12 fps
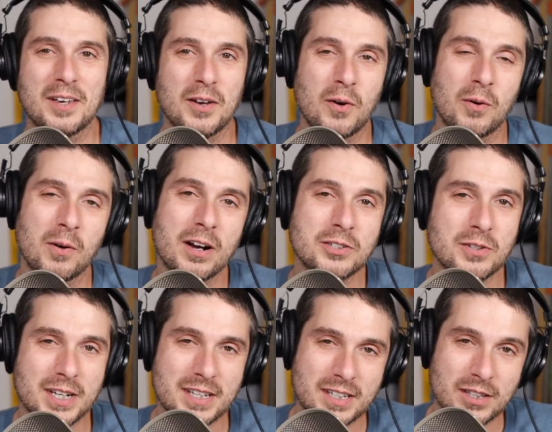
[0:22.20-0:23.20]
We're also
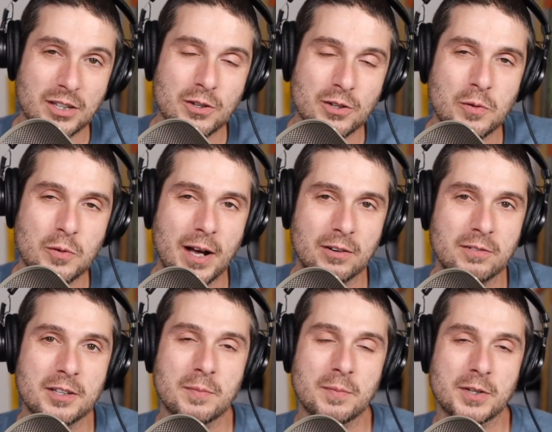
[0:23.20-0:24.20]
testing the YouTube
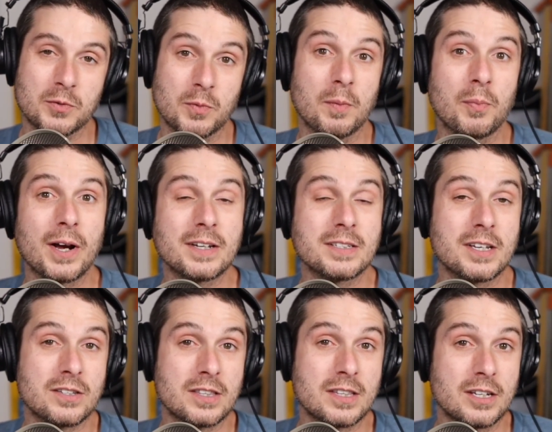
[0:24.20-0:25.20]
algorithm because when we
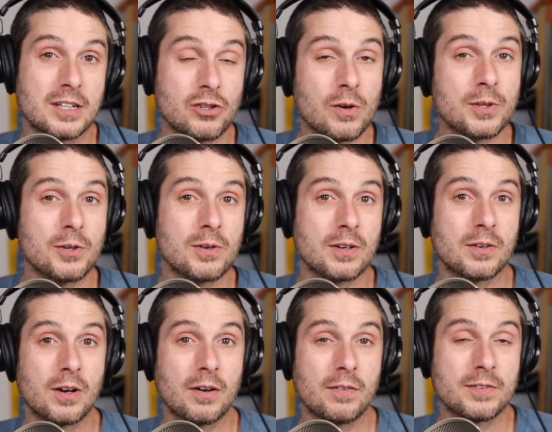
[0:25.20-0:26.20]
process the show that you can
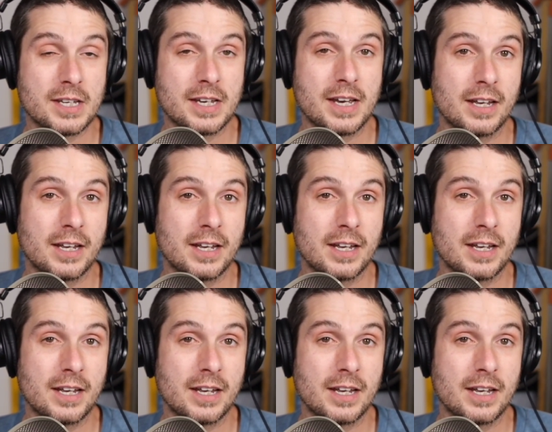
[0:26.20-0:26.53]
see at